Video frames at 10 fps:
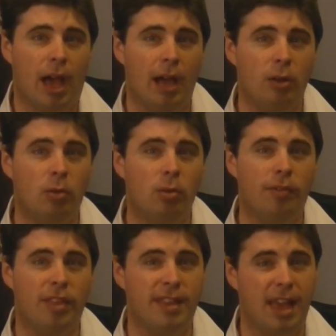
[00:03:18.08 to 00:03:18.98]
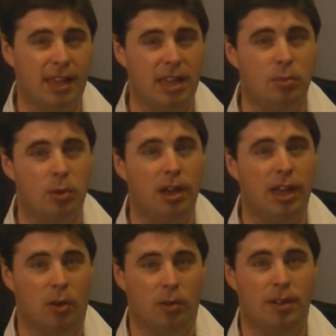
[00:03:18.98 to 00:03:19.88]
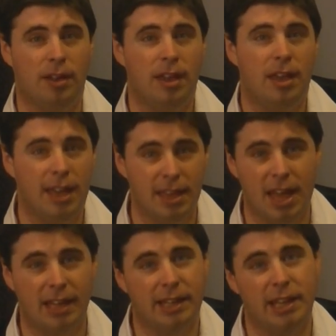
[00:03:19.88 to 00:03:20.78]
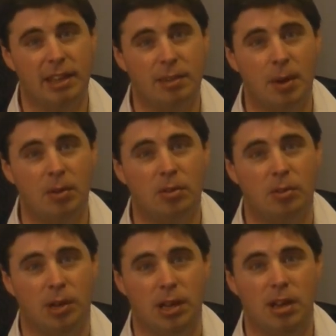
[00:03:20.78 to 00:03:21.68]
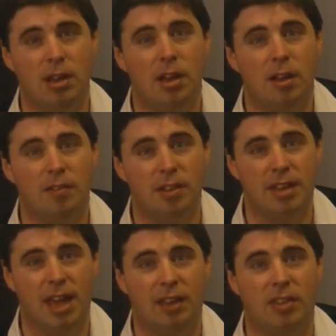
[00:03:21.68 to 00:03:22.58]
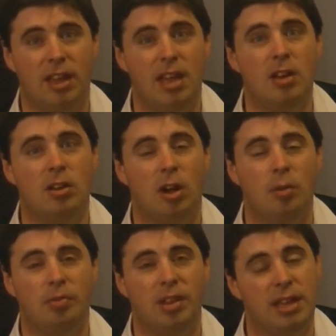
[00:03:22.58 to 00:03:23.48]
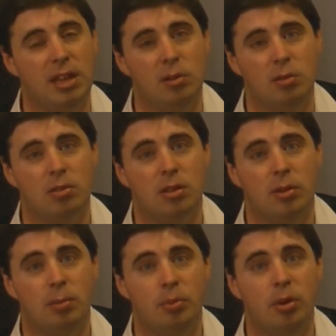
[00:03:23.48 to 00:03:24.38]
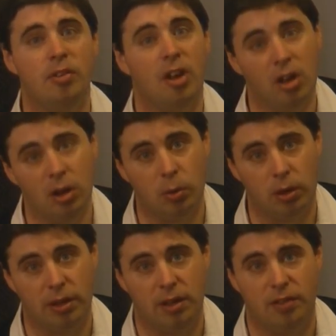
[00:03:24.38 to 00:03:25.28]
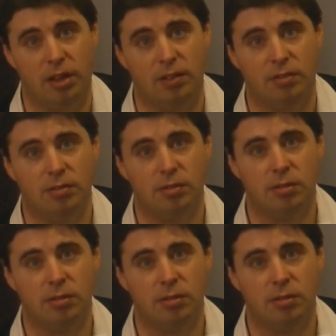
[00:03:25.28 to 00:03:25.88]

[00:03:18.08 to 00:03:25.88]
And all of the tech he's working on is actually a smokescreen for tech that he could hopefully use to improve her quality of life.